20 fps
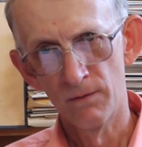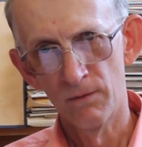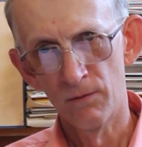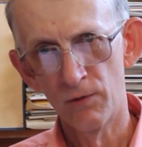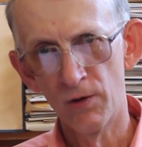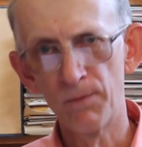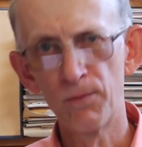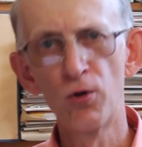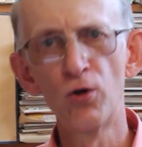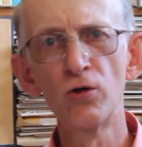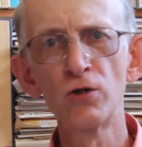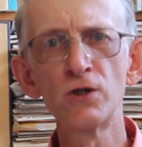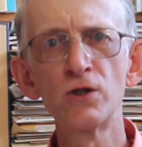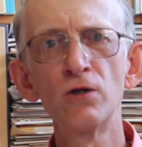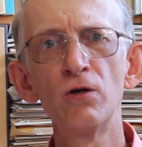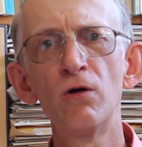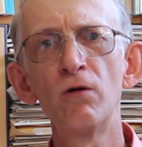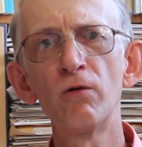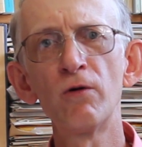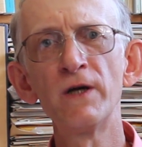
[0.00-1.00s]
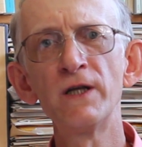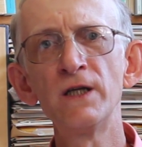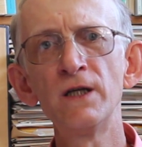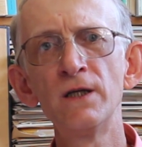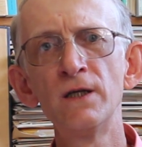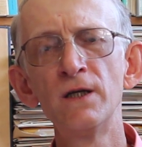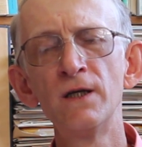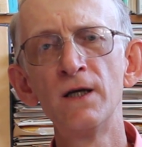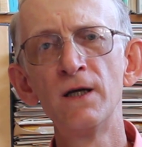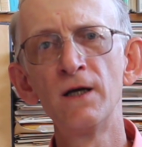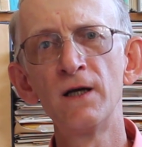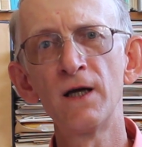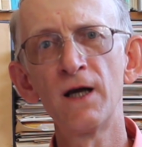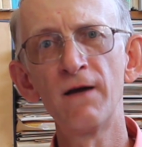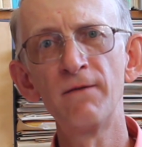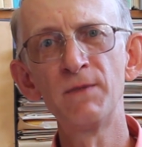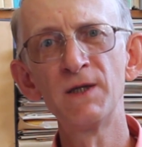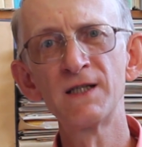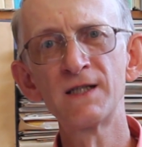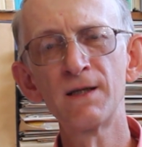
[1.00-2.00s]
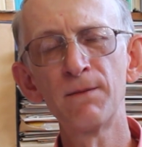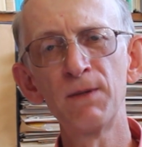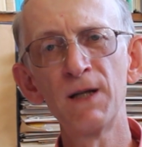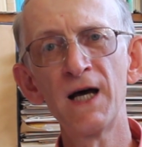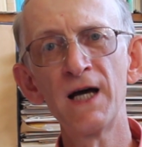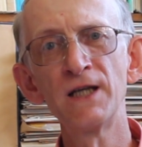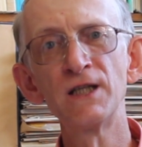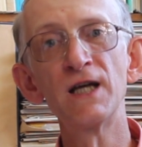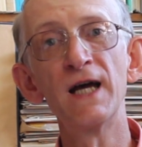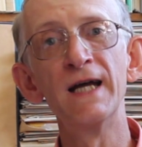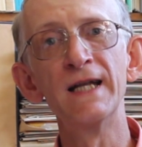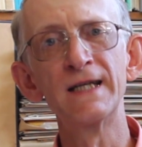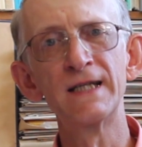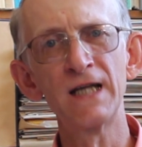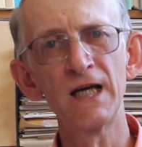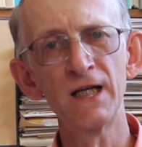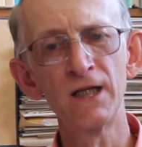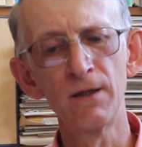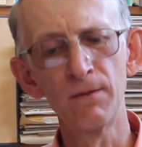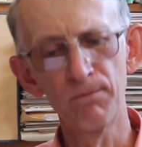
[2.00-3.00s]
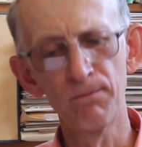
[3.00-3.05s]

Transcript: reports already have been supplied and 10